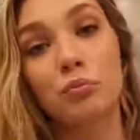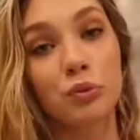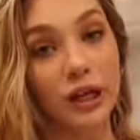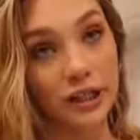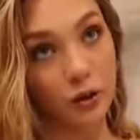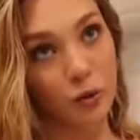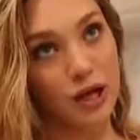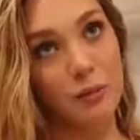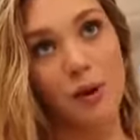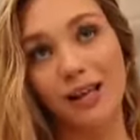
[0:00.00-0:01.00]

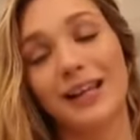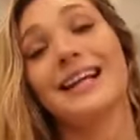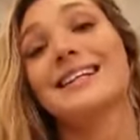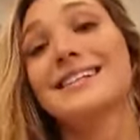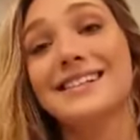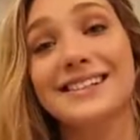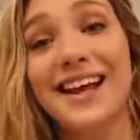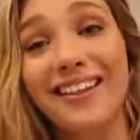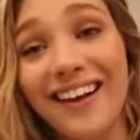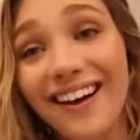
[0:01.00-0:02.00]
Breakaway by Lennon
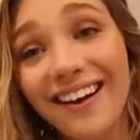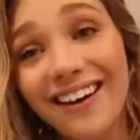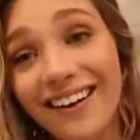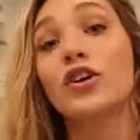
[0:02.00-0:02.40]
Stella.